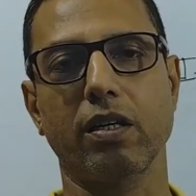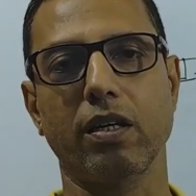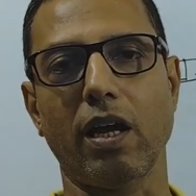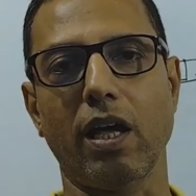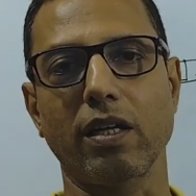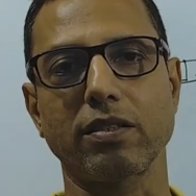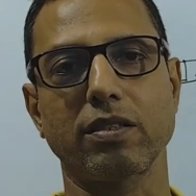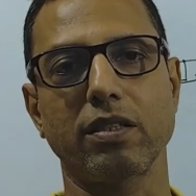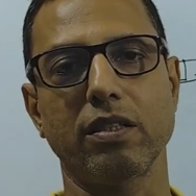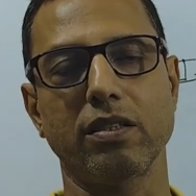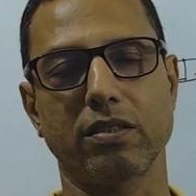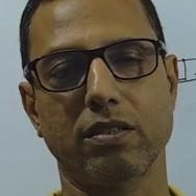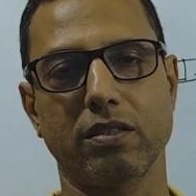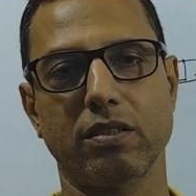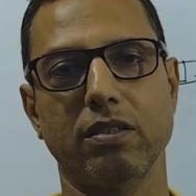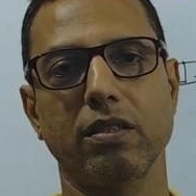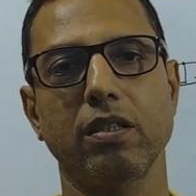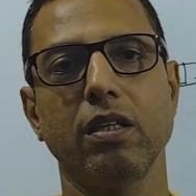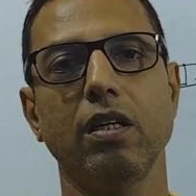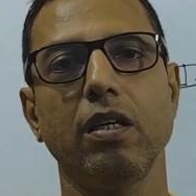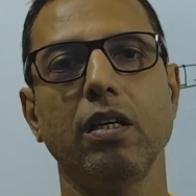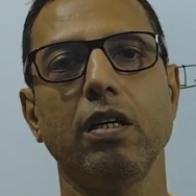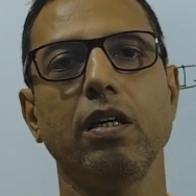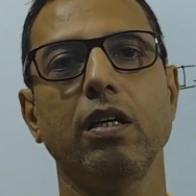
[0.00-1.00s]

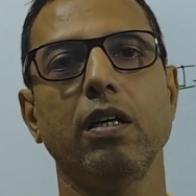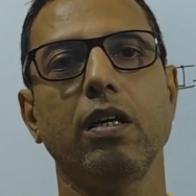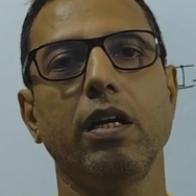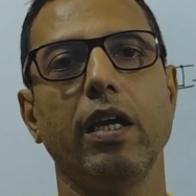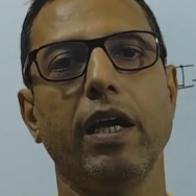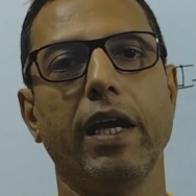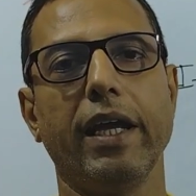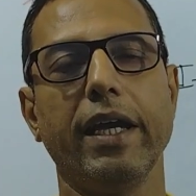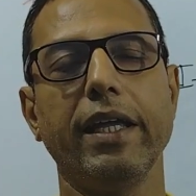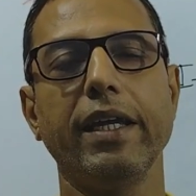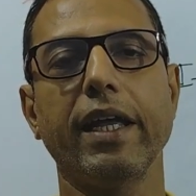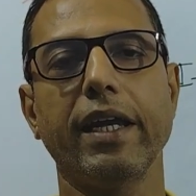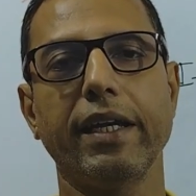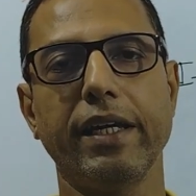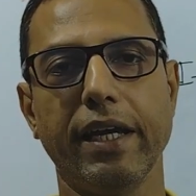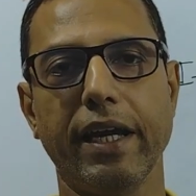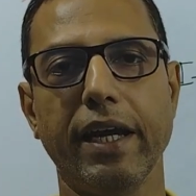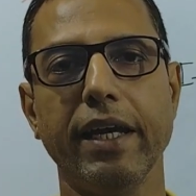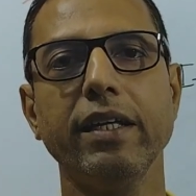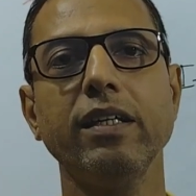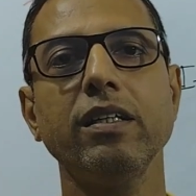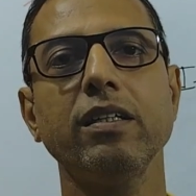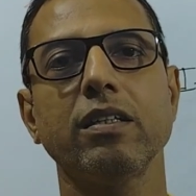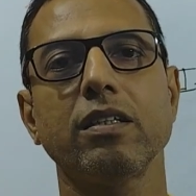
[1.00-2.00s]
classes again and
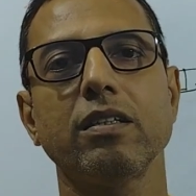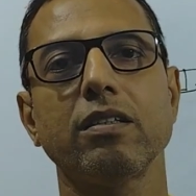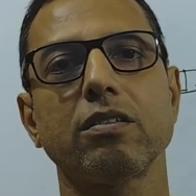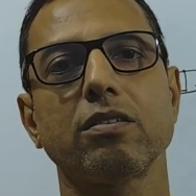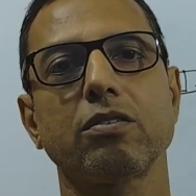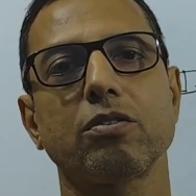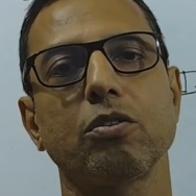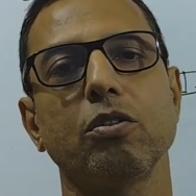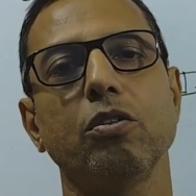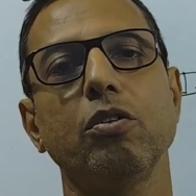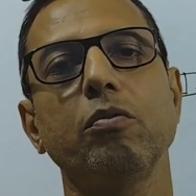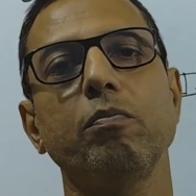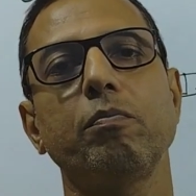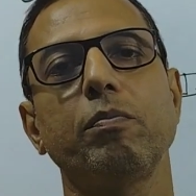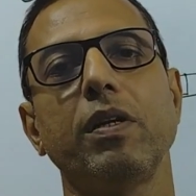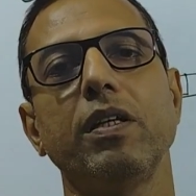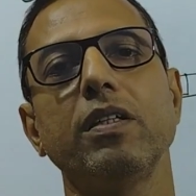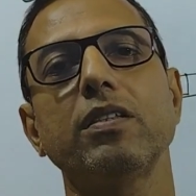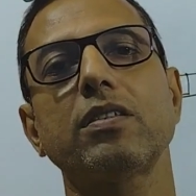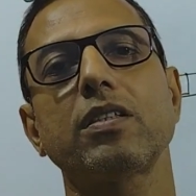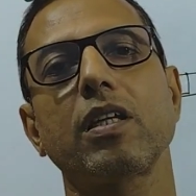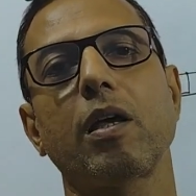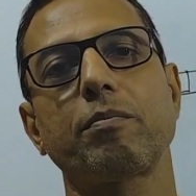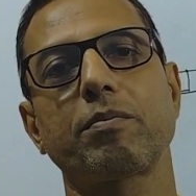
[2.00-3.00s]
again, so
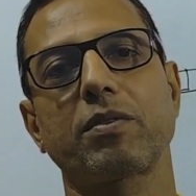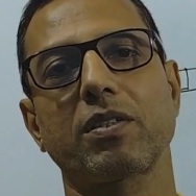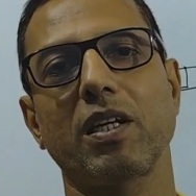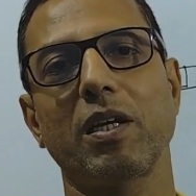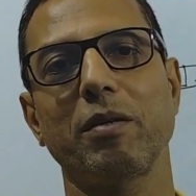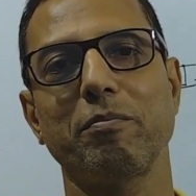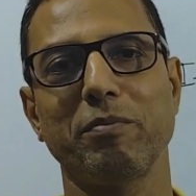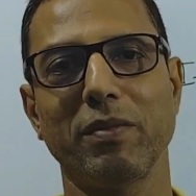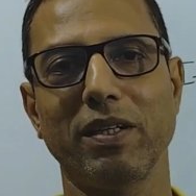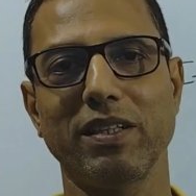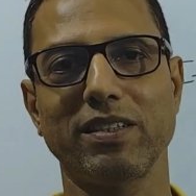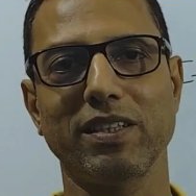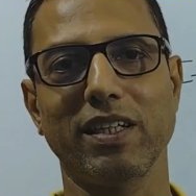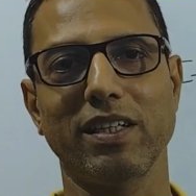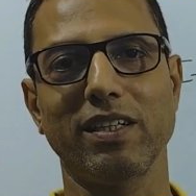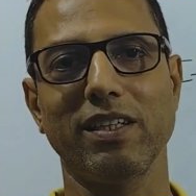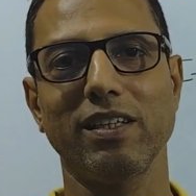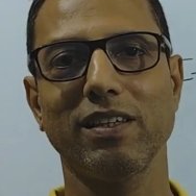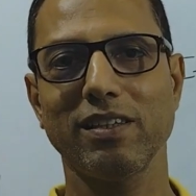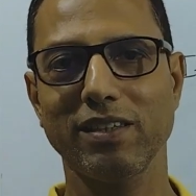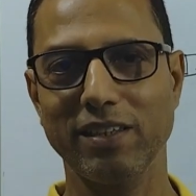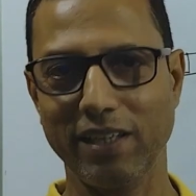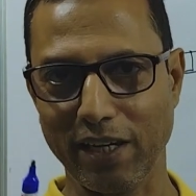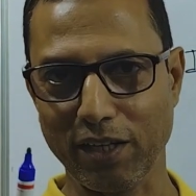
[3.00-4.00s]
please subscribe my
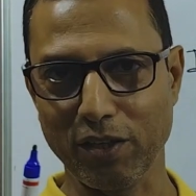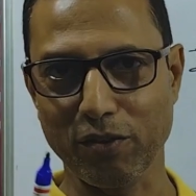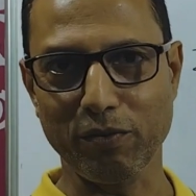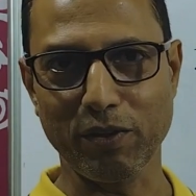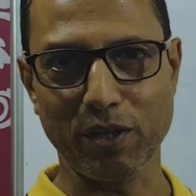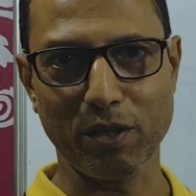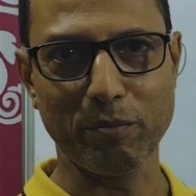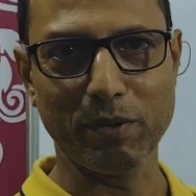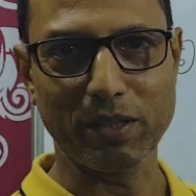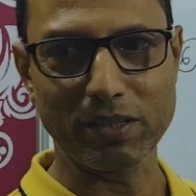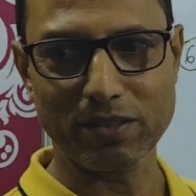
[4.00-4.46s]
channel. Thank you very